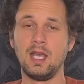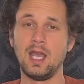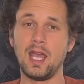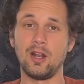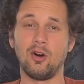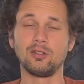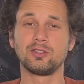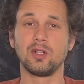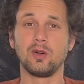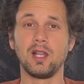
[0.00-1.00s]
And
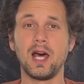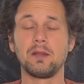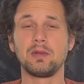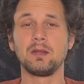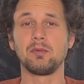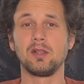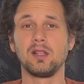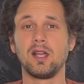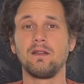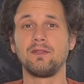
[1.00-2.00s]
also, a lot of people
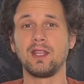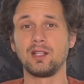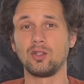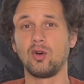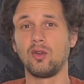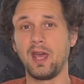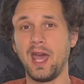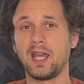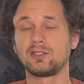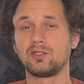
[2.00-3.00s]
in life, they don't
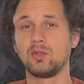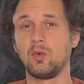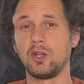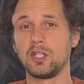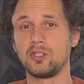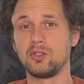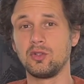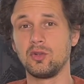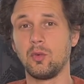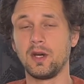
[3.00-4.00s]
actually want to
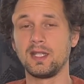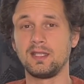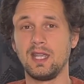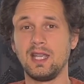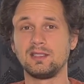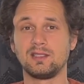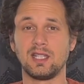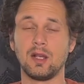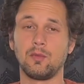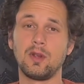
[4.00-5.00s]
do what it takes to
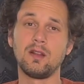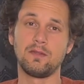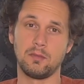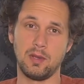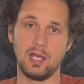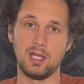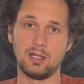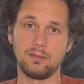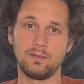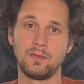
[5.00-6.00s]
get rid of the pain.
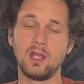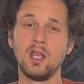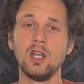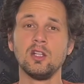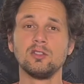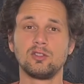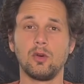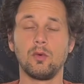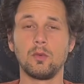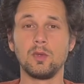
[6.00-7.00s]
So
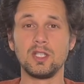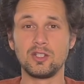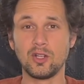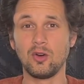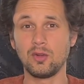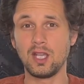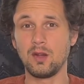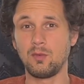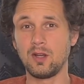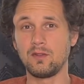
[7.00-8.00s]
when we don't
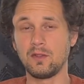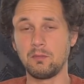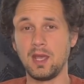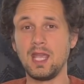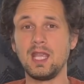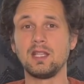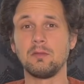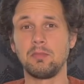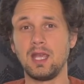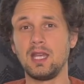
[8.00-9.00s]
get rid of the pain
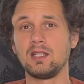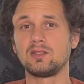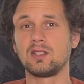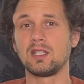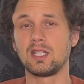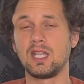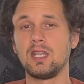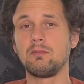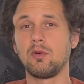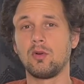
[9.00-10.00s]
is going to
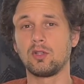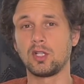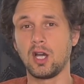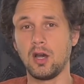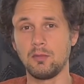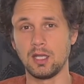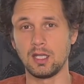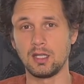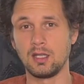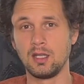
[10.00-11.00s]
keep on
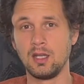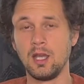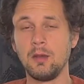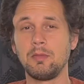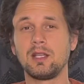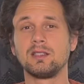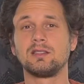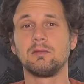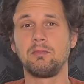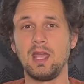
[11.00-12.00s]
coming because
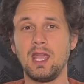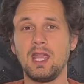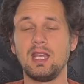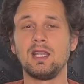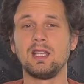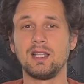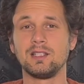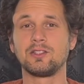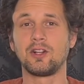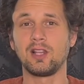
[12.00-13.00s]
the pain
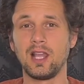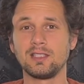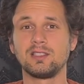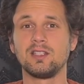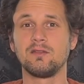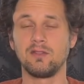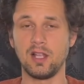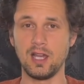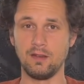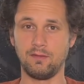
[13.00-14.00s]
is our lesson of
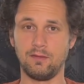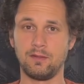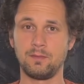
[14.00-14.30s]
life.